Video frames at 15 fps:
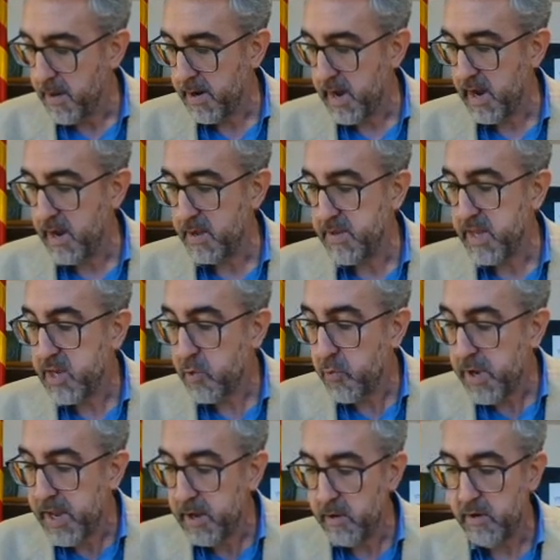kind of
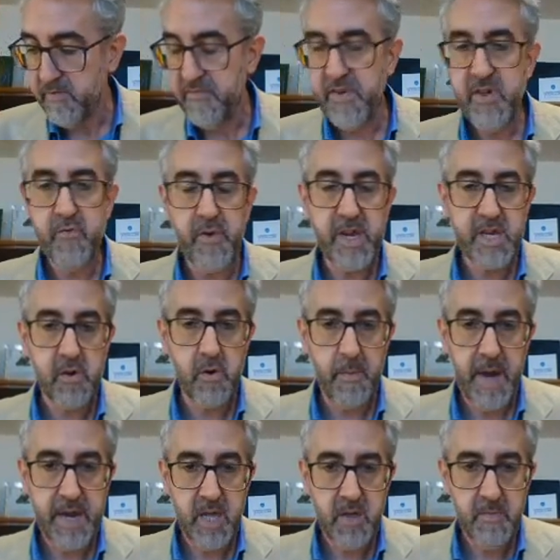decree on fisheries
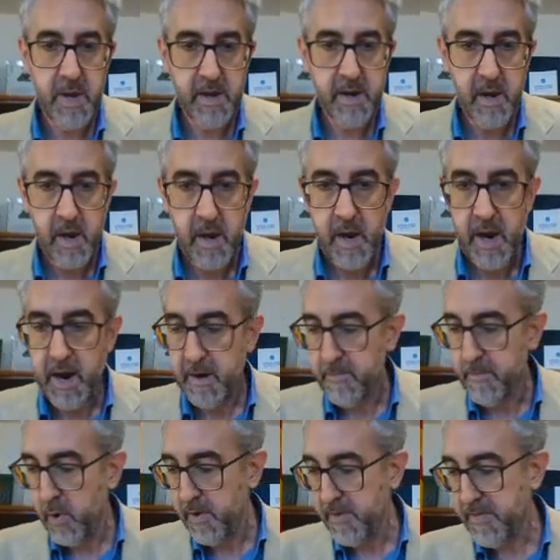co-management are
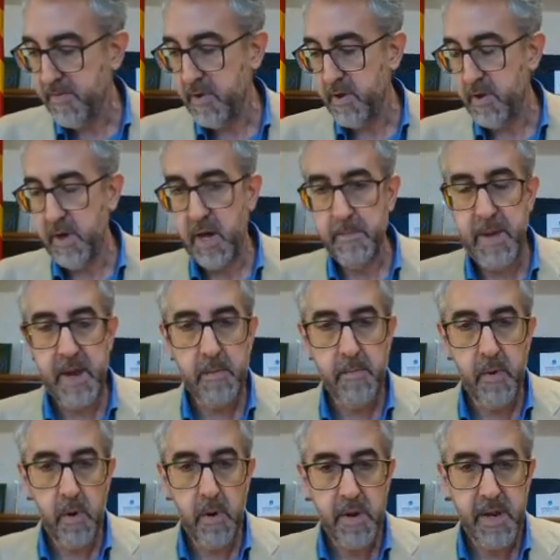both uh,
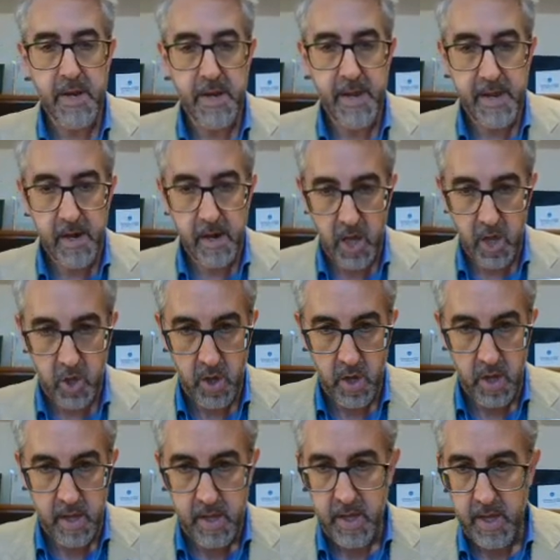available in English
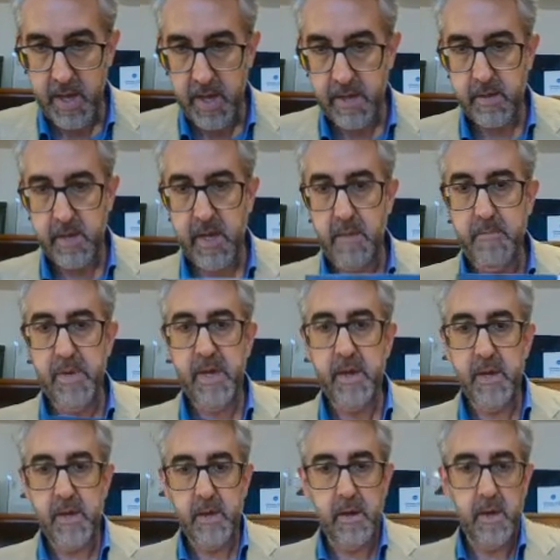and can
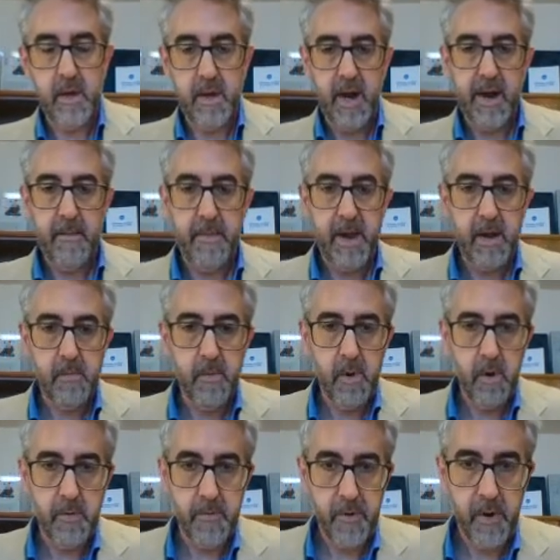be uh, not
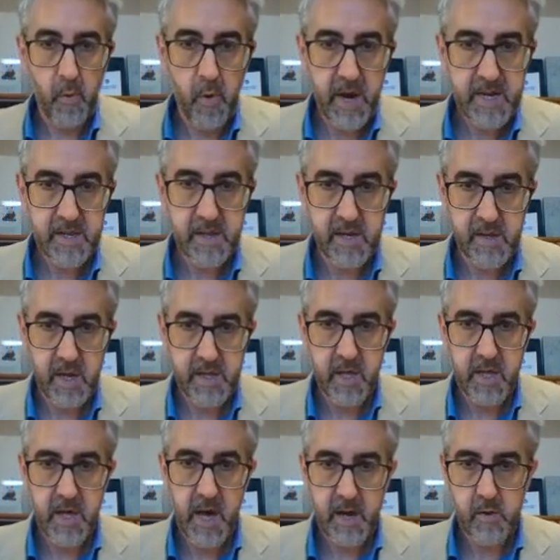available on request. The
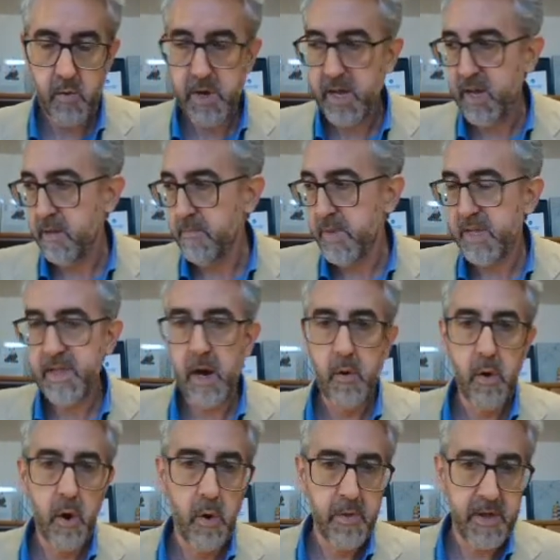strategy actually can be
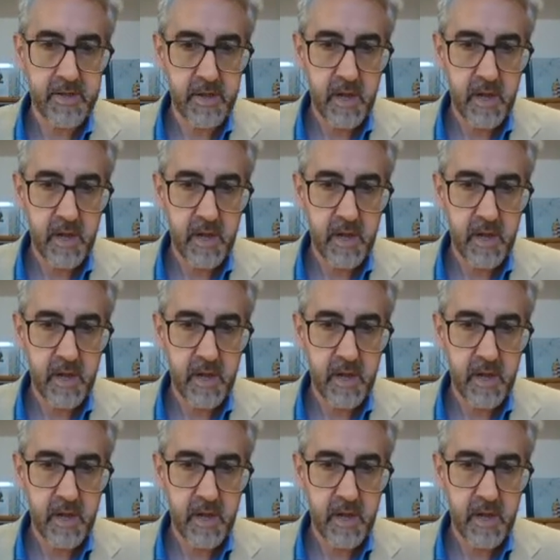downloaded